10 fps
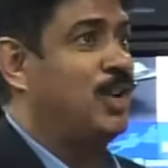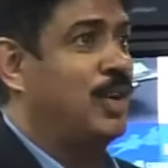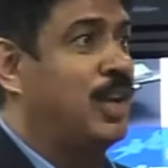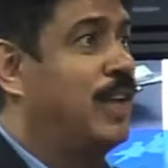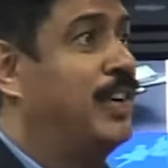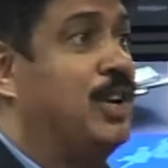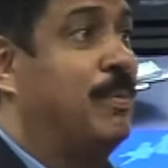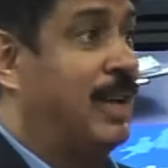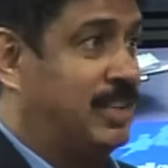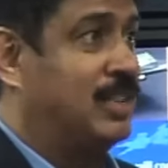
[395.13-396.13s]
you have to give it your
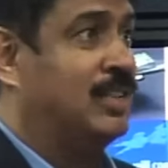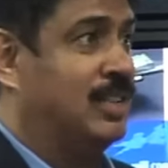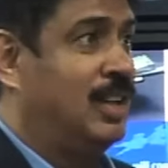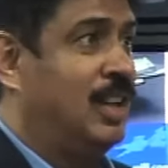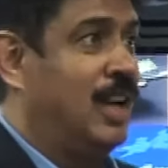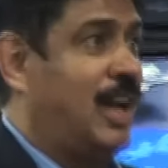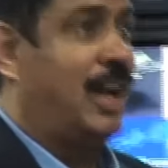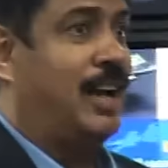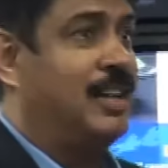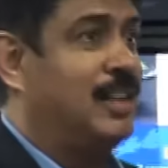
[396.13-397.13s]
best.
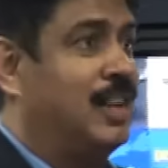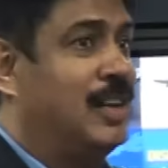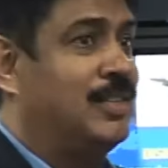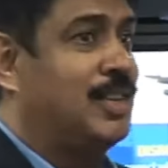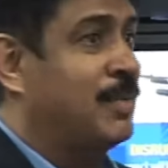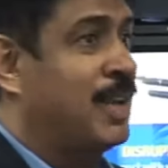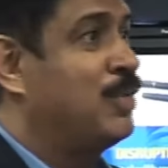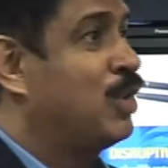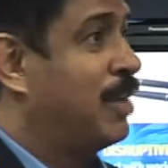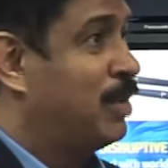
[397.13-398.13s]
And sometimes
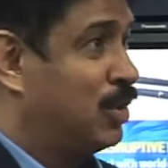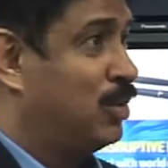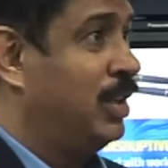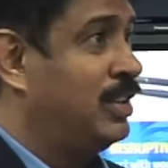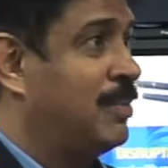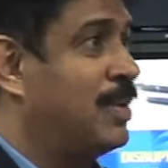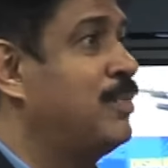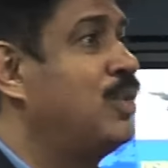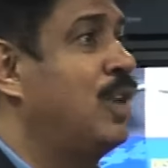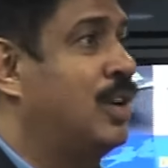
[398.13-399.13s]
you're able to do it,
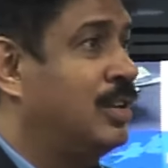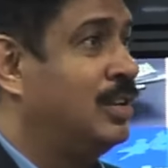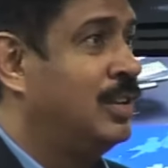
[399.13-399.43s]
sometimes you're not.